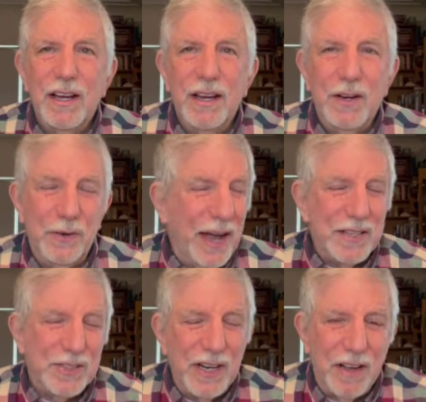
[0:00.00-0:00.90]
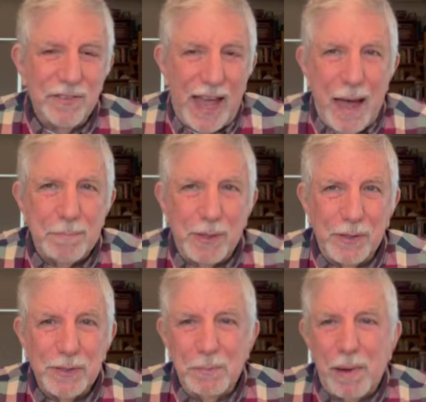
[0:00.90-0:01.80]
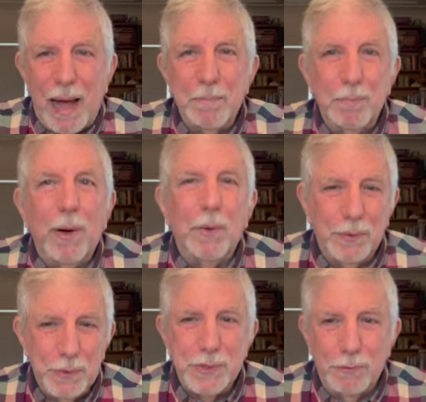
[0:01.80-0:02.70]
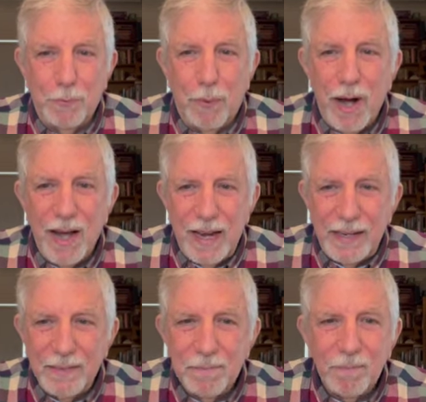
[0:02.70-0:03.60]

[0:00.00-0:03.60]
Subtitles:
who has enough capital to buy bowls of wine,